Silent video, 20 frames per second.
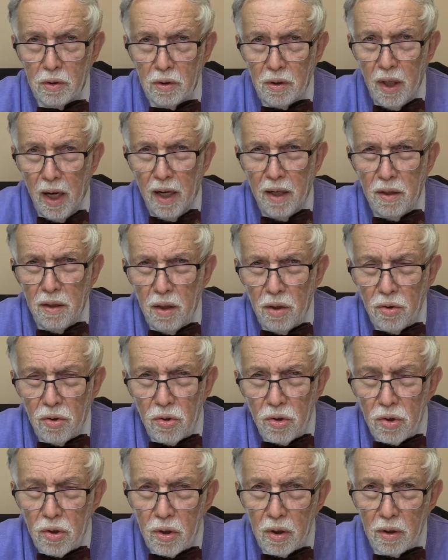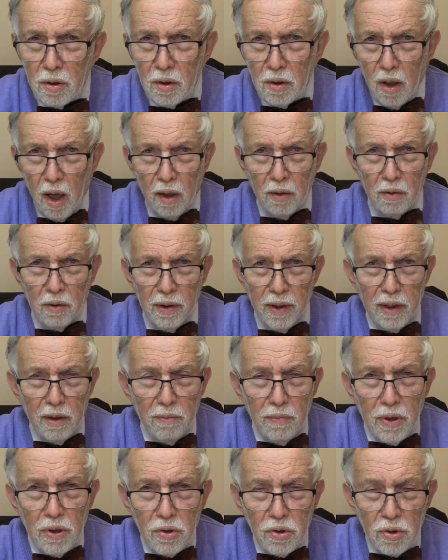tendons, and
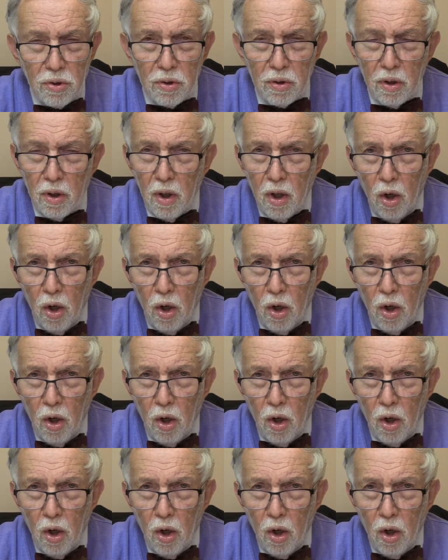ligaments,